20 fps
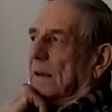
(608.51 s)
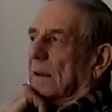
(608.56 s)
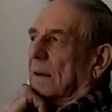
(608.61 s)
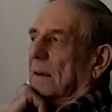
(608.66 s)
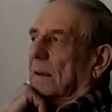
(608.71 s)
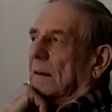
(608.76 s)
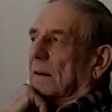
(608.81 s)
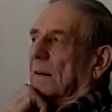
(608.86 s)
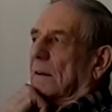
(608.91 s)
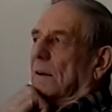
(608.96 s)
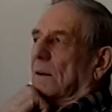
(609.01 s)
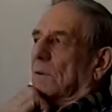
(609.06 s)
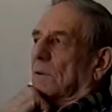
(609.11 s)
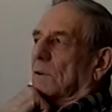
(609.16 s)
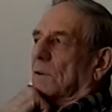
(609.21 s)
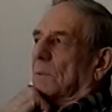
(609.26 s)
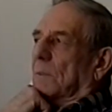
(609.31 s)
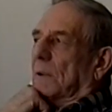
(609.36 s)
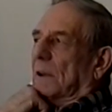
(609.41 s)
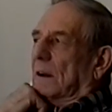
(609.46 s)
And that would
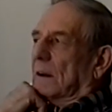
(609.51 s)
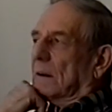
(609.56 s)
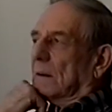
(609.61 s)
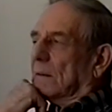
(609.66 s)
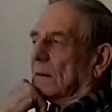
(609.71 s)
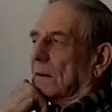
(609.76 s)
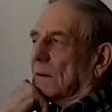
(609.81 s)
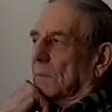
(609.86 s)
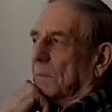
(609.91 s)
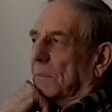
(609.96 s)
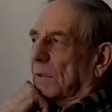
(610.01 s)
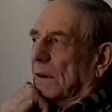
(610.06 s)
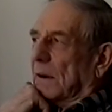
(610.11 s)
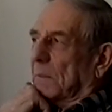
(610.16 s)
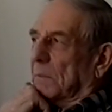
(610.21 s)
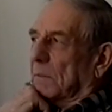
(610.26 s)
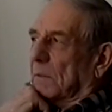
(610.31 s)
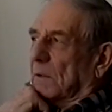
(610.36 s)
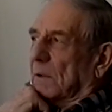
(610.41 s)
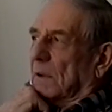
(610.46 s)
have been
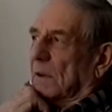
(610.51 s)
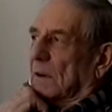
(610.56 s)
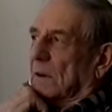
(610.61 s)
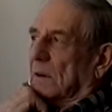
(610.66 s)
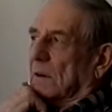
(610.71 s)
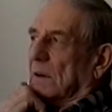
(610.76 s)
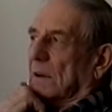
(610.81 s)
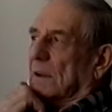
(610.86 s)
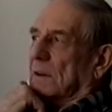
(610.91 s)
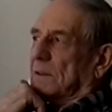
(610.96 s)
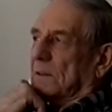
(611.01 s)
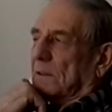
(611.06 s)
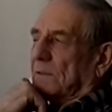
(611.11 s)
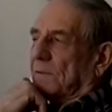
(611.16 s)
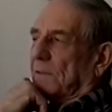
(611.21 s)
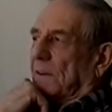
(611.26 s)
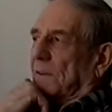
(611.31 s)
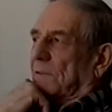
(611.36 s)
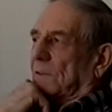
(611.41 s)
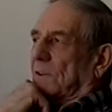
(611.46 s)
probably in
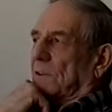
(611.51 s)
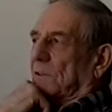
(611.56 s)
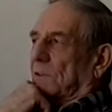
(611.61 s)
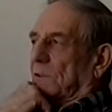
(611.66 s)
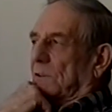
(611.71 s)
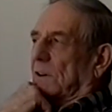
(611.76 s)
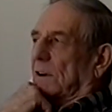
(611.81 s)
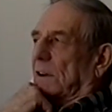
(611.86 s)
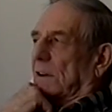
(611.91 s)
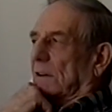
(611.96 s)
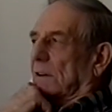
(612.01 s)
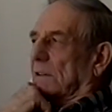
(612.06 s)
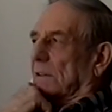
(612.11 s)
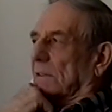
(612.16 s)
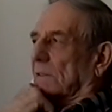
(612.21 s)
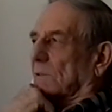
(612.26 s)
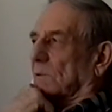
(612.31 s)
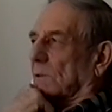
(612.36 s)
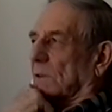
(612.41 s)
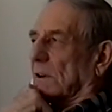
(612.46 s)
1953.
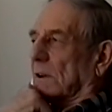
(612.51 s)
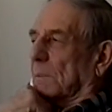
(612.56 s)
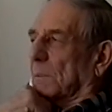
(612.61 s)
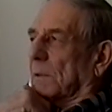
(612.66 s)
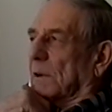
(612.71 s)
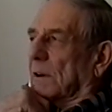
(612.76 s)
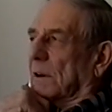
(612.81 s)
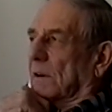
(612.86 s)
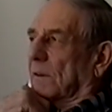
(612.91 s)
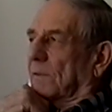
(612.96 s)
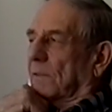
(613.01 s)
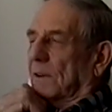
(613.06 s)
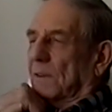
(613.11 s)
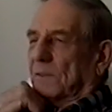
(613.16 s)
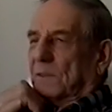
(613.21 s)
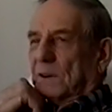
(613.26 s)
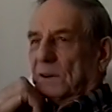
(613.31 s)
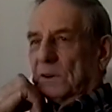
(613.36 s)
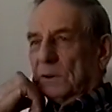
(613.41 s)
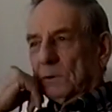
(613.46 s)
We got married in
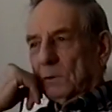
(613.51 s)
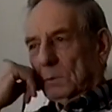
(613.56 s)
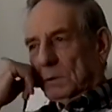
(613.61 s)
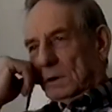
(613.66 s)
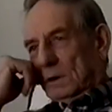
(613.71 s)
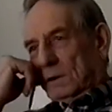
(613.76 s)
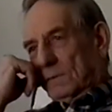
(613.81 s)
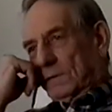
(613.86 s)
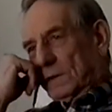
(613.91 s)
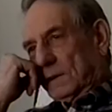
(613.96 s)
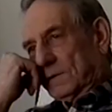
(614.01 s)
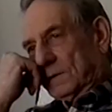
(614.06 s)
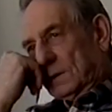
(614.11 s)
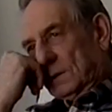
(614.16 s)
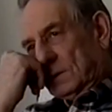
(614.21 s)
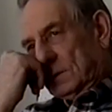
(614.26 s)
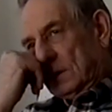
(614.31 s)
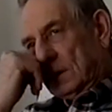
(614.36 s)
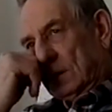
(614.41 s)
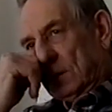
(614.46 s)
52, but in
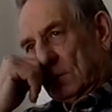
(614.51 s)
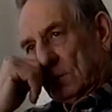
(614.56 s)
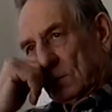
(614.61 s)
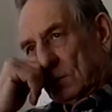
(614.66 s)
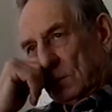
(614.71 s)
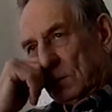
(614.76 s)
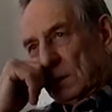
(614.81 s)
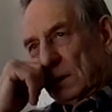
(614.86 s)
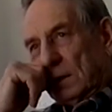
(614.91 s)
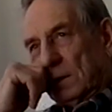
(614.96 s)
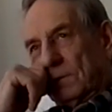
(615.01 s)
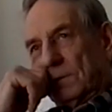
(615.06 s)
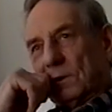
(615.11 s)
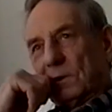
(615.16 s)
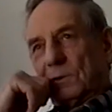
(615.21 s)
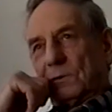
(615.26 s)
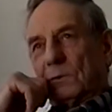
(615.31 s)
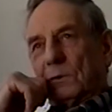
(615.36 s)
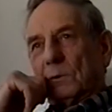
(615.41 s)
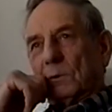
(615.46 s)
53 it would be the
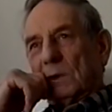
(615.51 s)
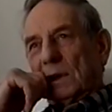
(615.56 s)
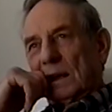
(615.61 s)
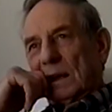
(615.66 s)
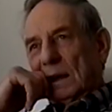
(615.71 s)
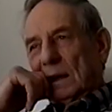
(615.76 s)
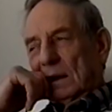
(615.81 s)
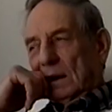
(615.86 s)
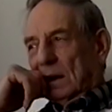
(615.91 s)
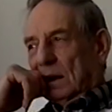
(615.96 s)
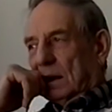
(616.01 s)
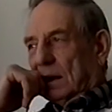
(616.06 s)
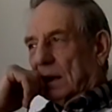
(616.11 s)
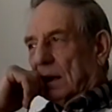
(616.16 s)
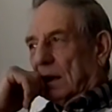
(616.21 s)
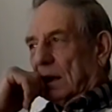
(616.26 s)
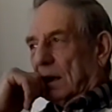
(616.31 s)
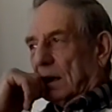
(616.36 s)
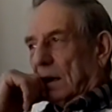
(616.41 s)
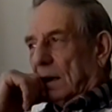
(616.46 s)
first one we had.
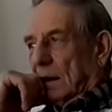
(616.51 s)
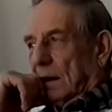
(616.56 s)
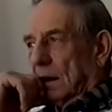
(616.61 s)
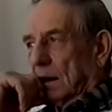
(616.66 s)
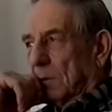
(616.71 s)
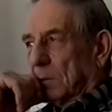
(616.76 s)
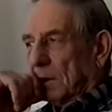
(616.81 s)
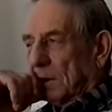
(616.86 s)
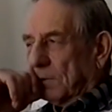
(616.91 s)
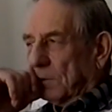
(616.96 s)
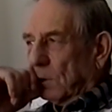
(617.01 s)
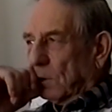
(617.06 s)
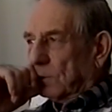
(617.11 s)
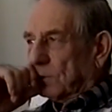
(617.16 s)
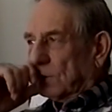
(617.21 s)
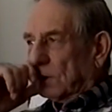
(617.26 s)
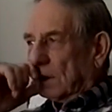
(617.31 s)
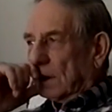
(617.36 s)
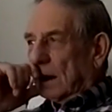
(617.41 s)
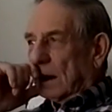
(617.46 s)
Now my
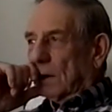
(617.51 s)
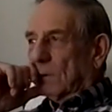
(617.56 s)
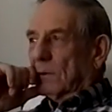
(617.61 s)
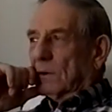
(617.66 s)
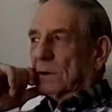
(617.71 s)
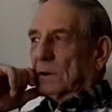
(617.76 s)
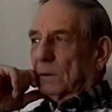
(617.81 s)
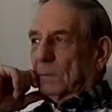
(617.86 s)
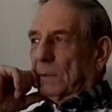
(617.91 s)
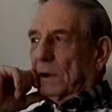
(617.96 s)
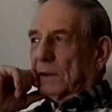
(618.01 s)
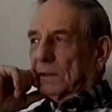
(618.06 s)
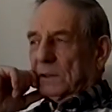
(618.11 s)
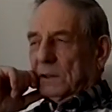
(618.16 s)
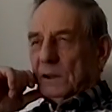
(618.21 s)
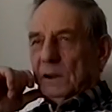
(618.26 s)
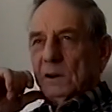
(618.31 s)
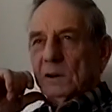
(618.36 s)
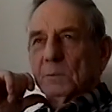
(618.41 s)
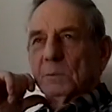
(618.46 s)
folks had got one about the
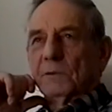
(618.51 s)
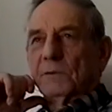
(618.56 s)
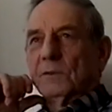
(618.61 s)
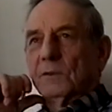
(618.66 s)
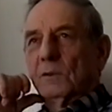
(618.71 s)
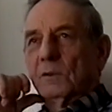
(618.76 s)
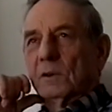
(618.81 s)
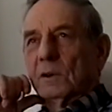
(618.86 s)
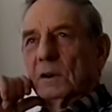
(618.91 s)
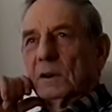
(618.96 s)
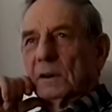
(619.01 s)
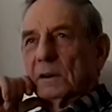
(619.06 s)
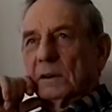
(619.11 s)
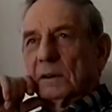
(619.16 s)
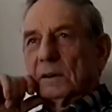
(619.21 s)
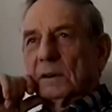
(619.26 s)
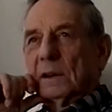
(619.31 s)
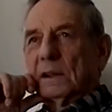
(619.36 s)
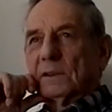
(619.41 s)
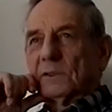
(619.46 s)
year before,
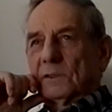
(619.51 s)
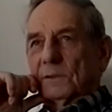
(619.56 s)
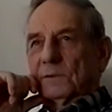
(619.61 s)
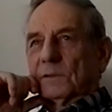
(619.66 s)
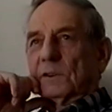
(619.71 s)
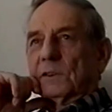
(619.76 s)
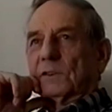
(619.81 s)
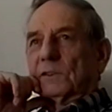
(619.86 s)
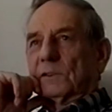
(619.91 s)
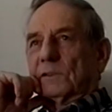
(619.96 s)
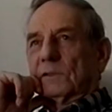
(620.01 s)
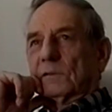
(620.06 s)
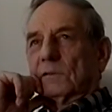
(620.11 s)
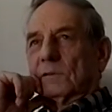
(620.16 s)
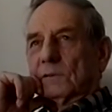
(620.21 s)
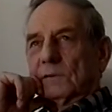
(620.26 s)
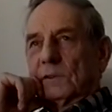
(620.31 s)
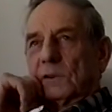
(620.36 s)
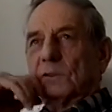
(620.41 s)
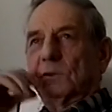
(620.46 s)
and that's the first
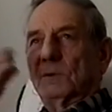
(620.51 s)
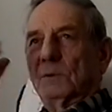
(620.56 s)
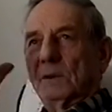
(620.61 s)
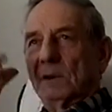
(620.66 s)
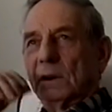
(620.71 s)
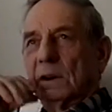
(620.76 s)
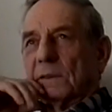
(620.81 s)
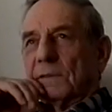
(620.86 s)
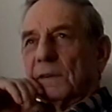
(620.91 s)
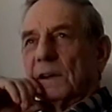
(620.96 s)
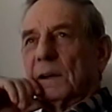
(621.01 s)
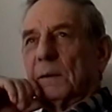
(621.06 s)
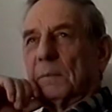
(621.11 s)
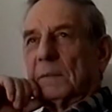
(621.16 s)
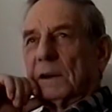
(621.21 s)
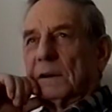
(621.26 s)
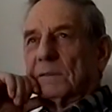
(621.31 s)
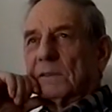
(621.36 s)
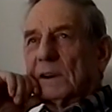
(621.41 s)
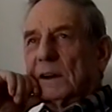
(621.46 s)
one our
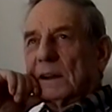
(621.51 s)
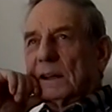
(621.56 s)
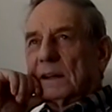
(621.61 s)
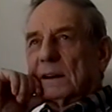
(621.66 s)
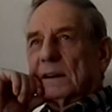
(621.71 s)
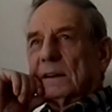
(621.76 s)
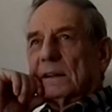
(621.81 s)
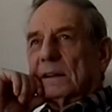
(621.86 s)
family ever had.